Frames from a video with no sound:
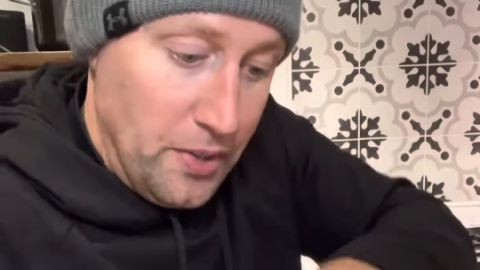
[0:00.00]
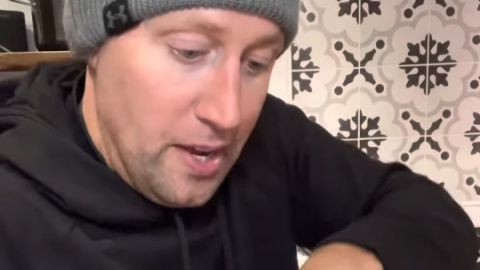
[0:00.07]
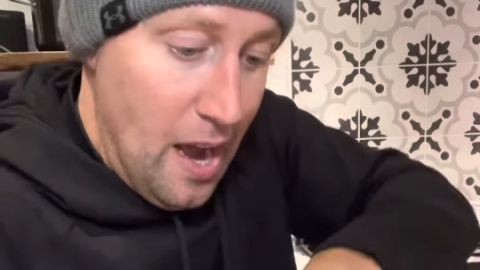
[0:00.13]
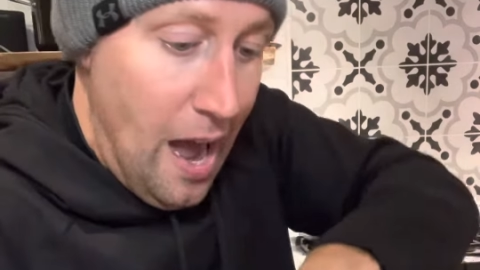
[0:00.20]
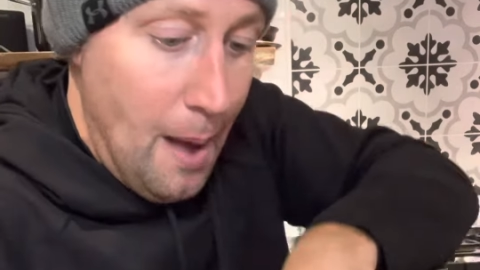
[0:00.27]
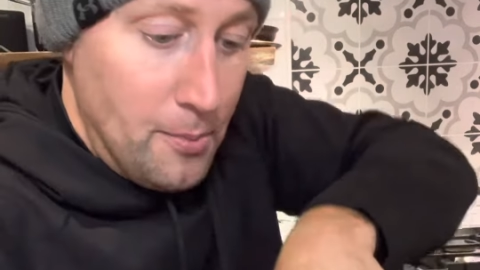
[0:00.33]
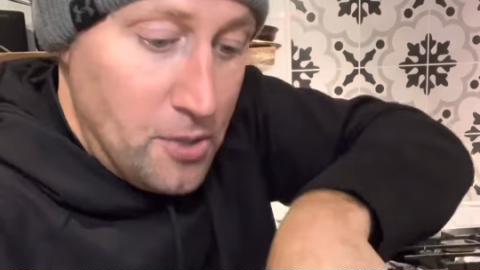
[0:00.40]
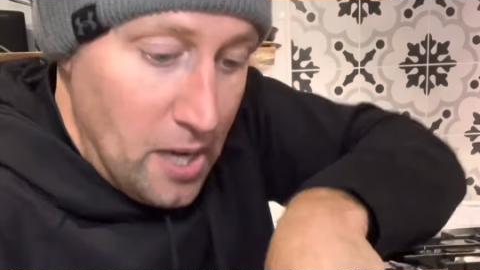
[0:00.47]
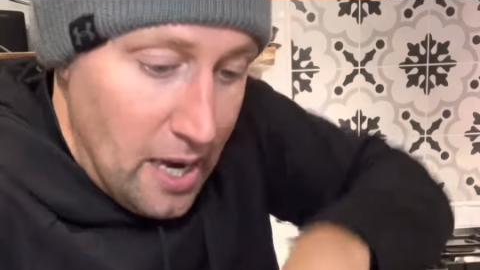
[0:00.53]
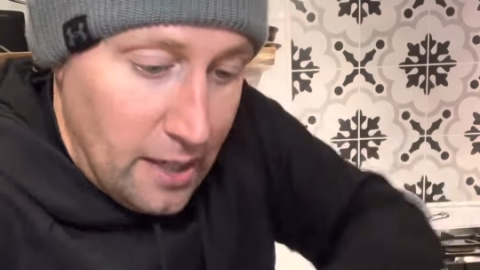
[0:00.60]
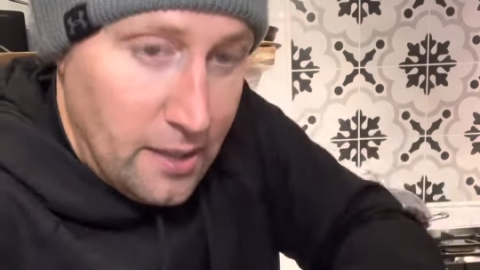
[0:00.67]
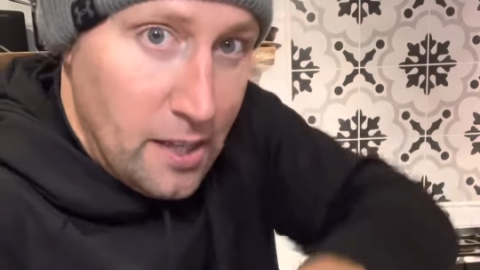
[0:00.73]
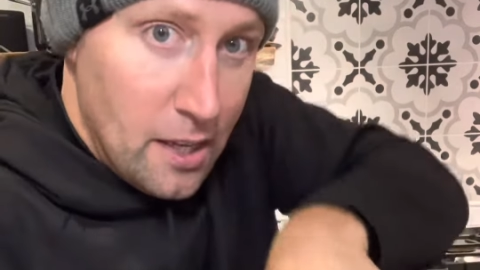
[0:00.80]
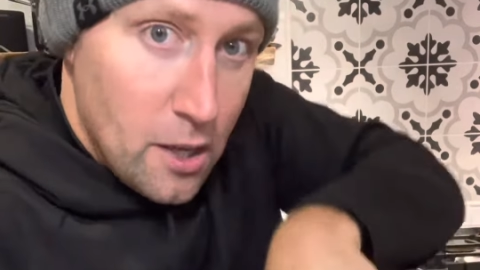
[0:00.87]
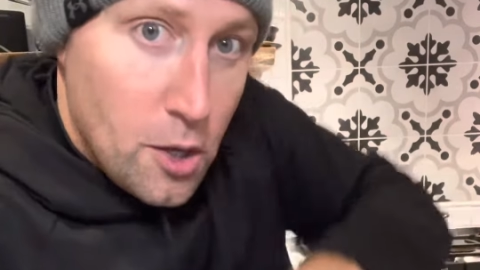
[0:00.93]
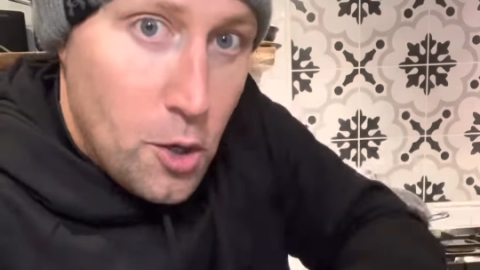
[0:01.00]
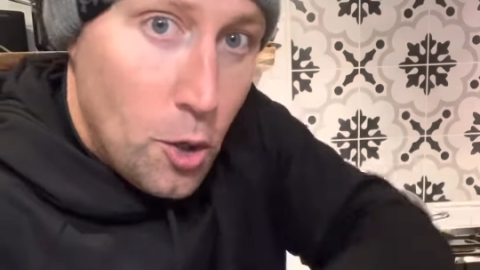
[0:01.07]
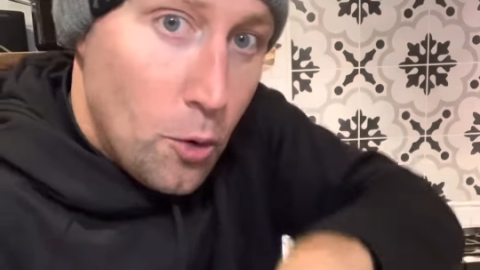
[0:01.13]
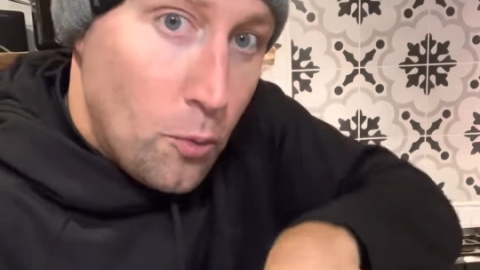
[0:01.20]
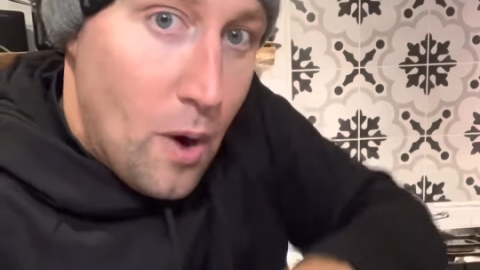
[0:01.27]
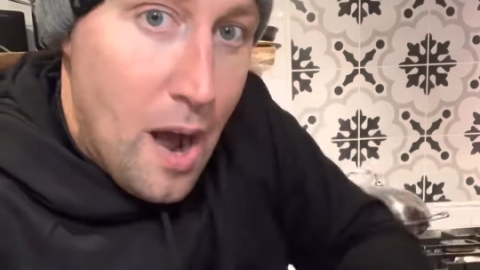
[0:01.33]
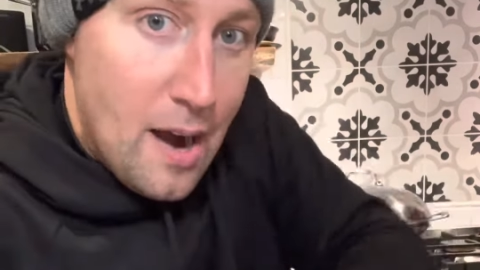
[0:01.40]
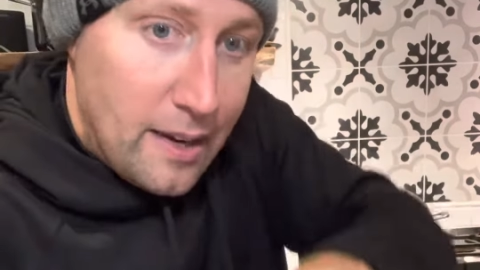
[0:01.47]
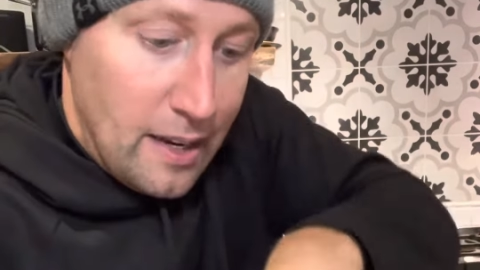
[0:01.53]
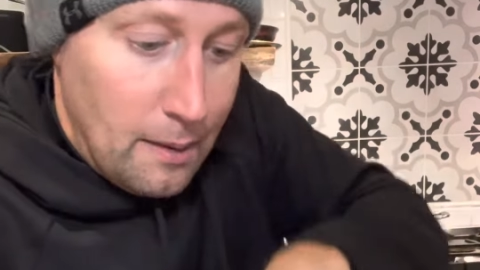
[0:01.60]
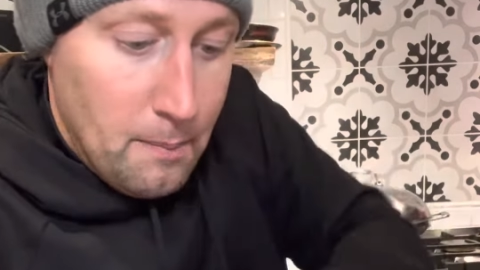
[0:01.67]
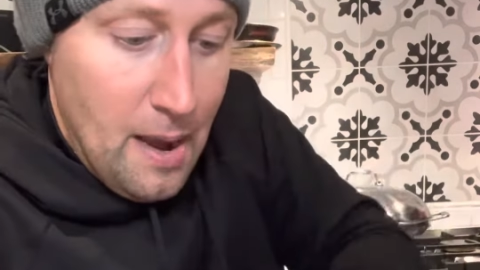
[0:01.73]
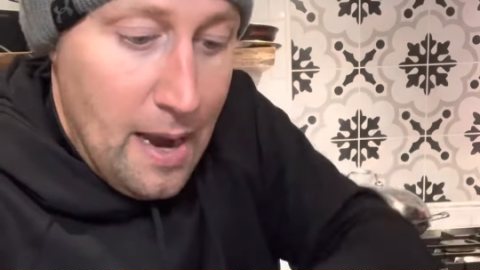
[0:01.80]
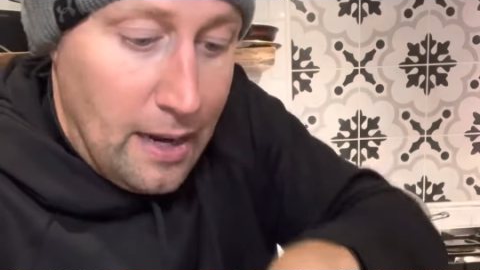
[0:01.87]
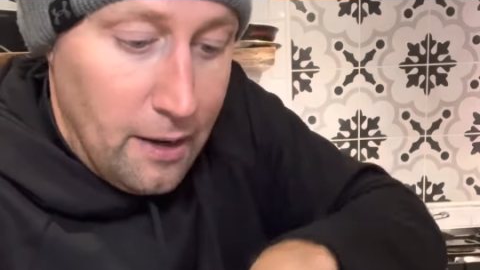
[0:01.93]
the object, you're rocking
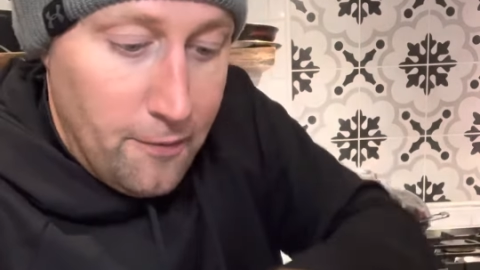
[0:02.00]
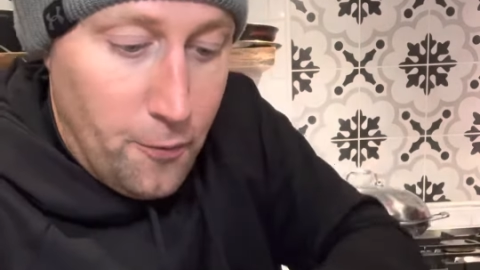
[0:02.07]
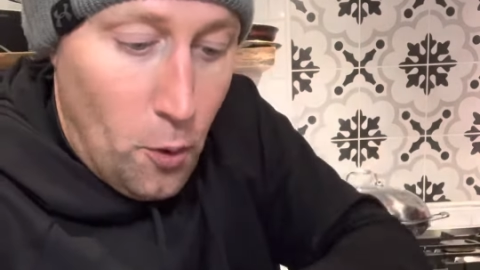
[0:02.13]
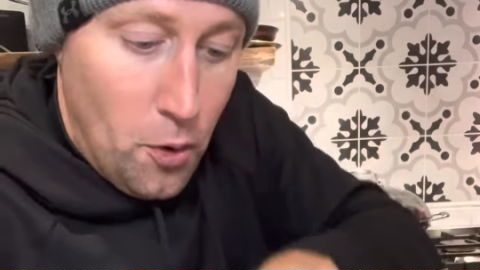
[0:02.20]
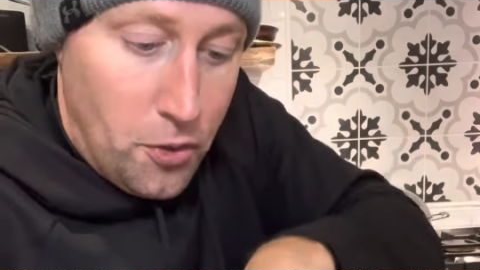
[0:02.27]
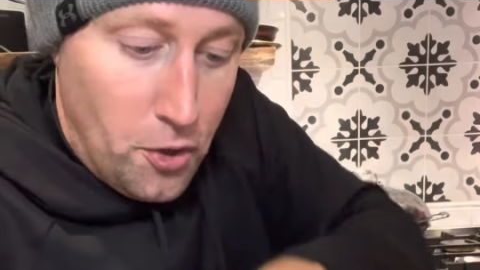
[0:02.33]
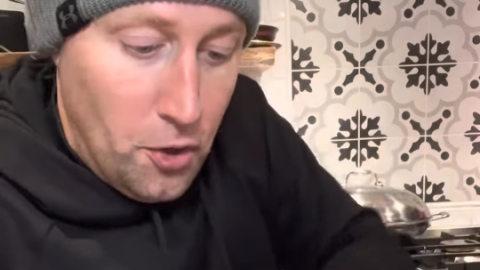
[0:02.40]
back and forth.